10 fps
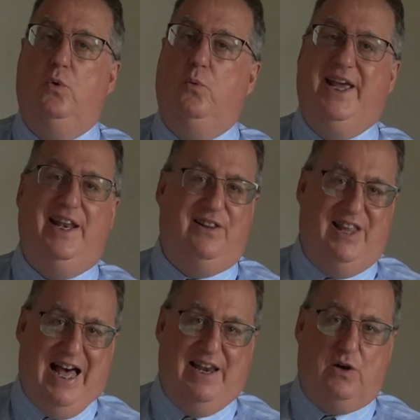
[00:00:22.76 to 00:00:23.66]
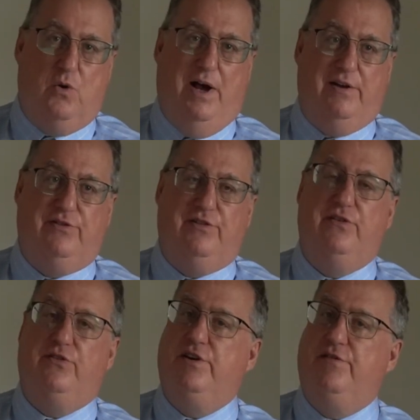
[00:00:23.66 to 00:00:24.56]
We get a lot of
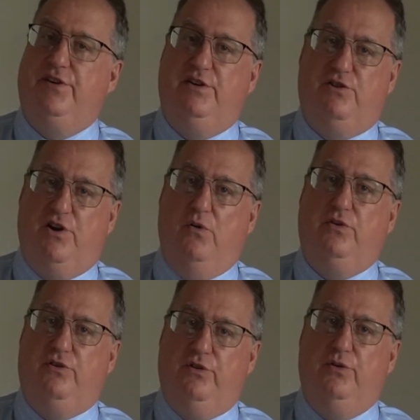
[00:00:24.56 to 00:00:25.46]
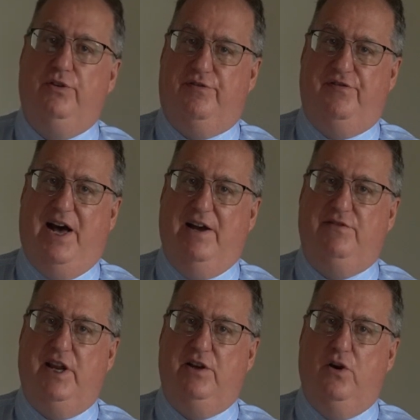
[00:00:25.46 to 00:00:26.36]
questions, and if you don't do the
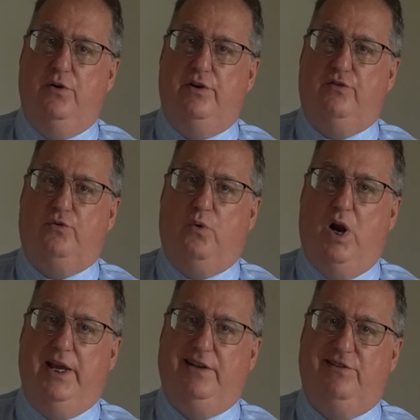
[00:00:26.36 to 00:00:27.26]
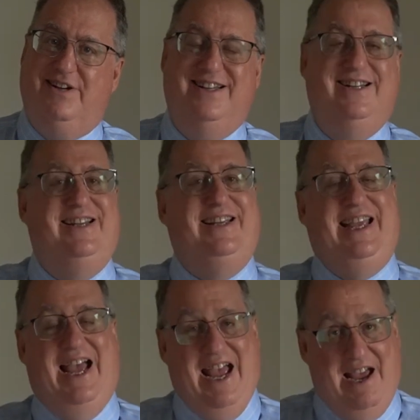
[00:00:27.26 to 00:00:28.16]
5-day notice right, you
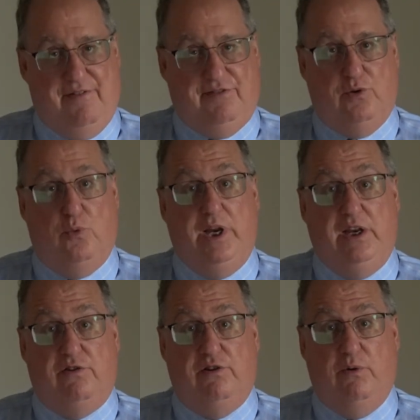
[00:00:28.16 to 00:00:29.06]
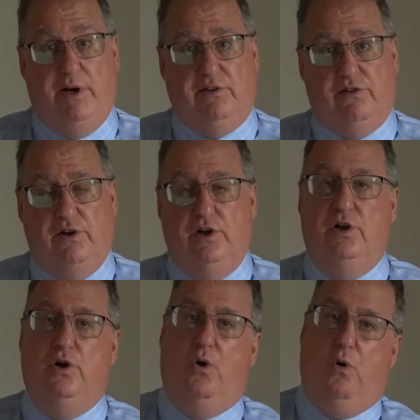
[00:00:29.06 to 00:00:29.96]
have to redo it.
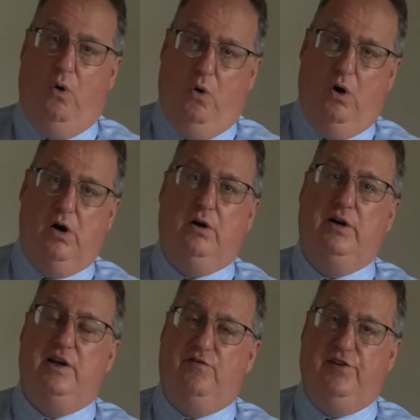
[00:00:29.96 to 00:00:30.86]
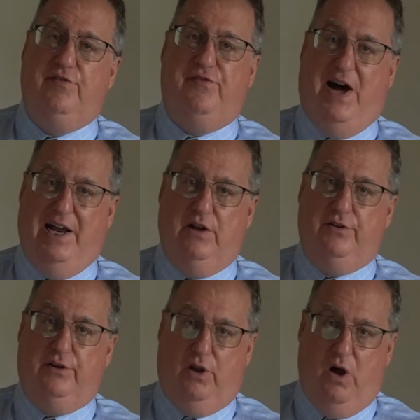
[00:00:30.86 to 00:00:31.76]
Or if you filed a
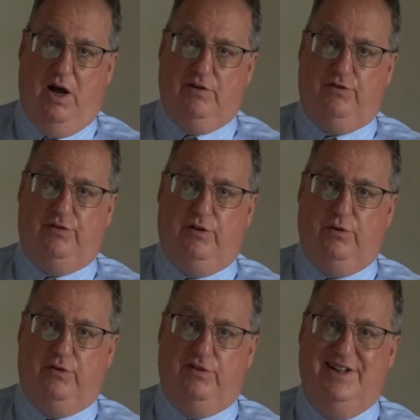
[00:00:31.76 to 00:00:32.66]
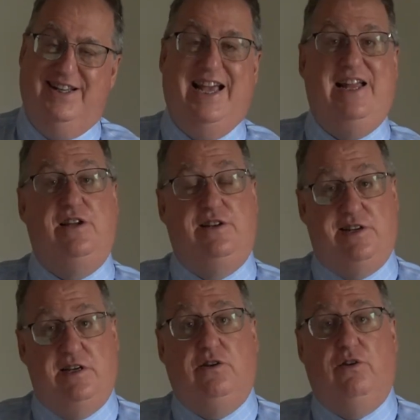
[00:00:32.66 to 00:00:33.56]
lawsuit and you
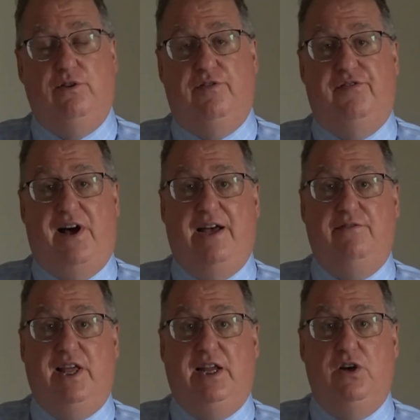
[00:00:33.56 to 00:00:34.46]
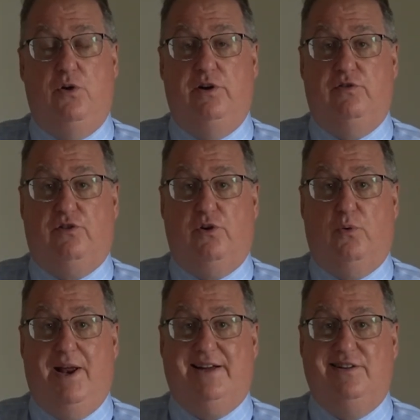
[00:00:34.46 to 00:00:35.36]
didn't do the 5-day notice
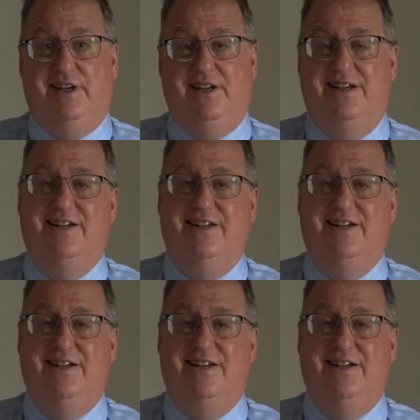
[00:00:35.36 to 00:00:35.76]
correctly,